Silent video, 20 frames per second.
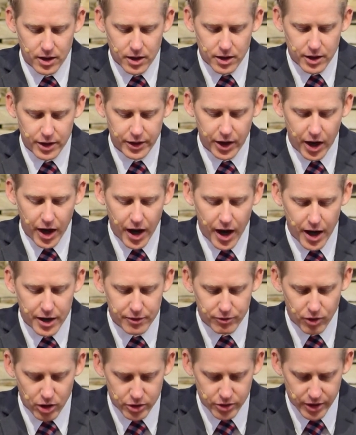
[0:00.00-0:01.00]
the God of
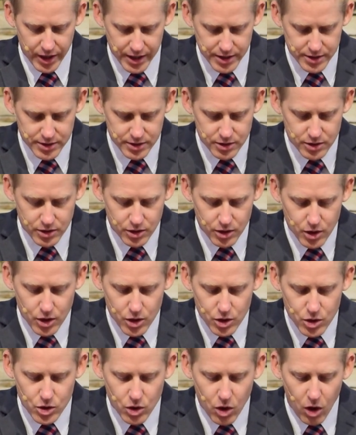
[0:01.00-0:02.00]
all grace,
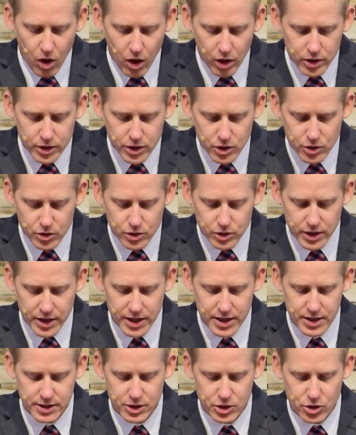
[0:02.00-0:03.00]
who called you to
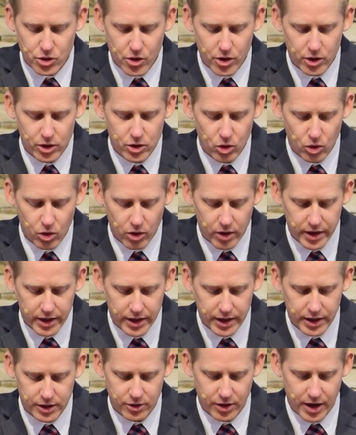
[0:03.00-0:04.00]
his eternal glory
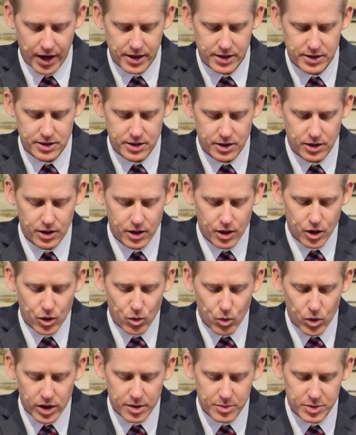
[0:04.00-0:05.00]
in Christ,
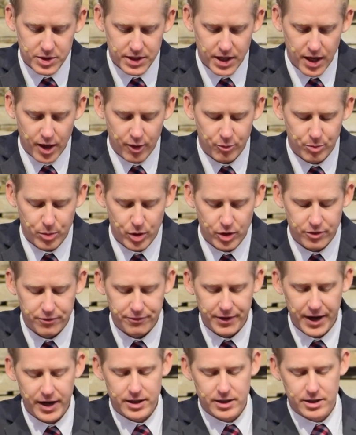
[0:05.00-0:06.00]
will himself
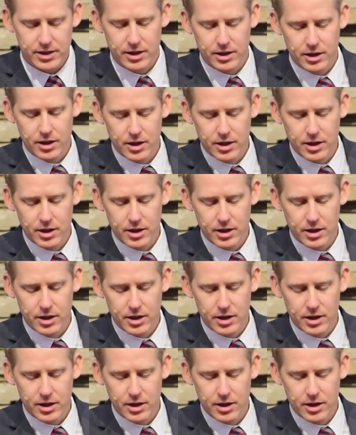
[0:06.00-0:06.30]
perfect,